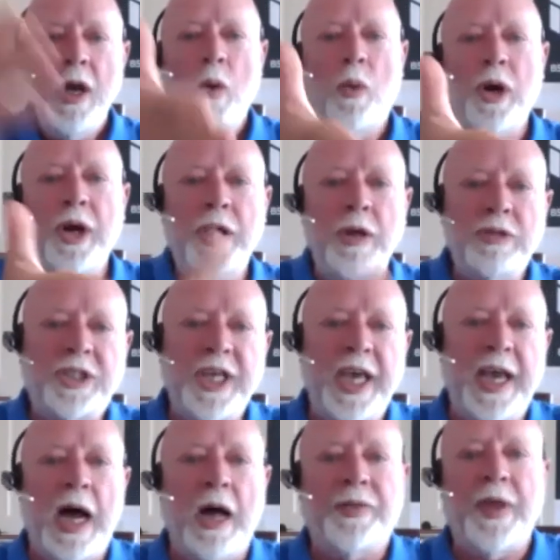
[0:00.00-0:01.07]
What are you
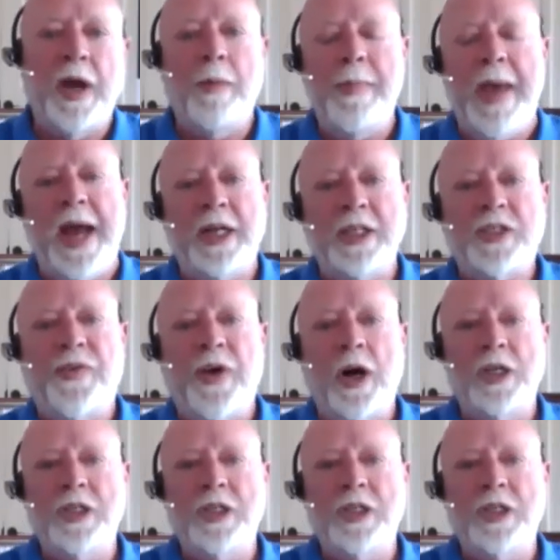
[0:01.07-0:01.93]
seeing out there, Matt, as far